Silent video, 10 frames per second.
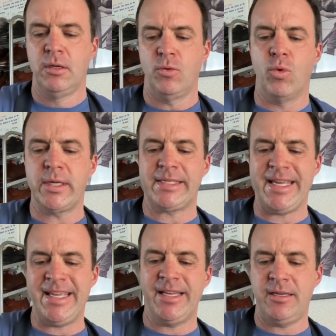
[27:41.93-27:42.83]
what's
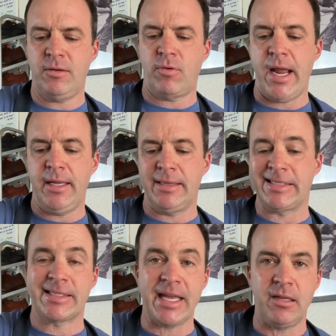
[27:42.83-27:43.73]
in, right? The
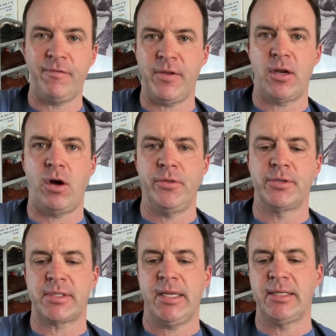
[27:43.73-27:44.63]
skinny fit, all those
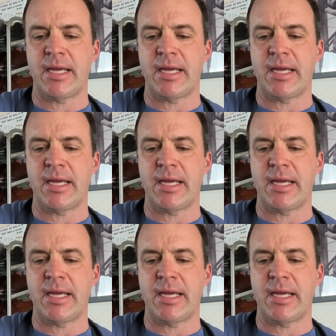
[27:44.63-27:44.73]
things.